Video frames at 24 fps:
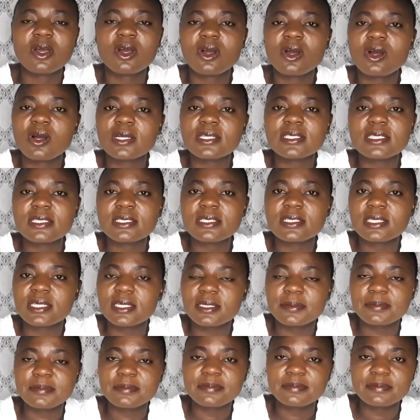all these
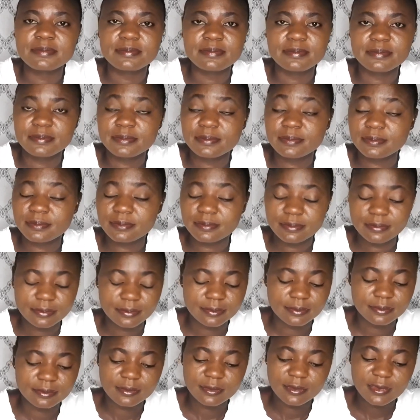
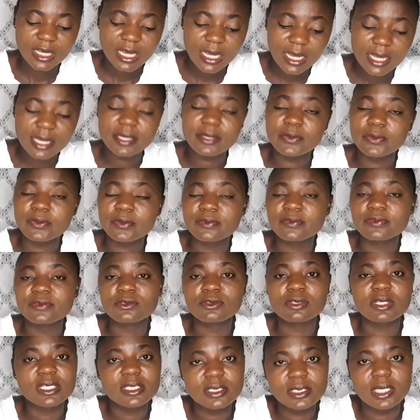kind of
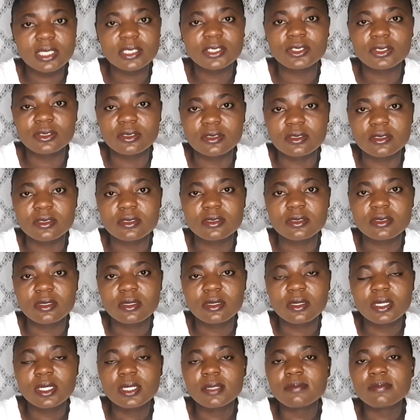transactions.
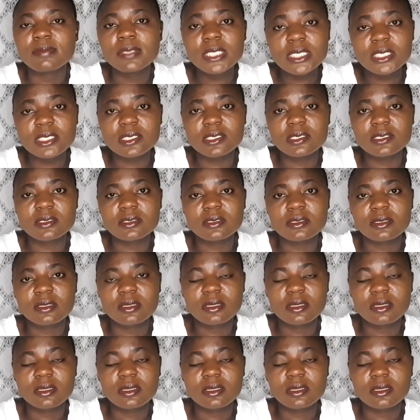Please,